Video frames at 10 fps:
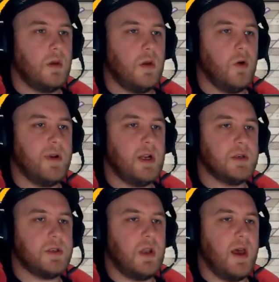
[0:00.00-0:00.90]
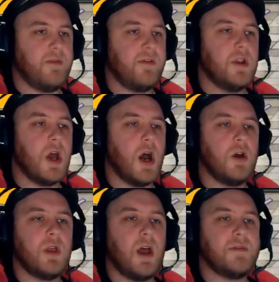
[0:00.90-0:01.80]
Already lost a life? No,
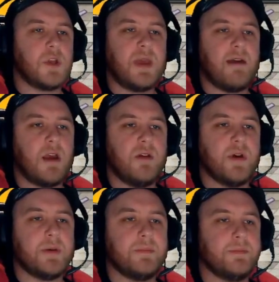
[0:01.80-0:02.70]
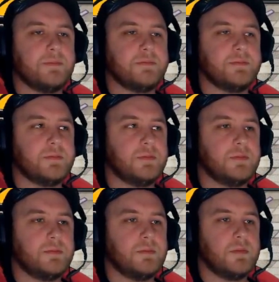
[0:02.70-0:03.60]
the lives don't carry over.
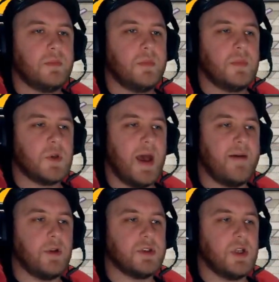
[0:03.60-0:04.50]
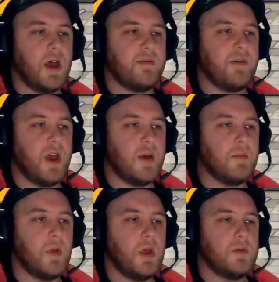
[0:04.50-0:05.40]
So I haven't lost a life.
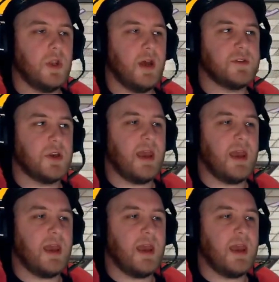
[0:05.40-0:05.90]
The lives don't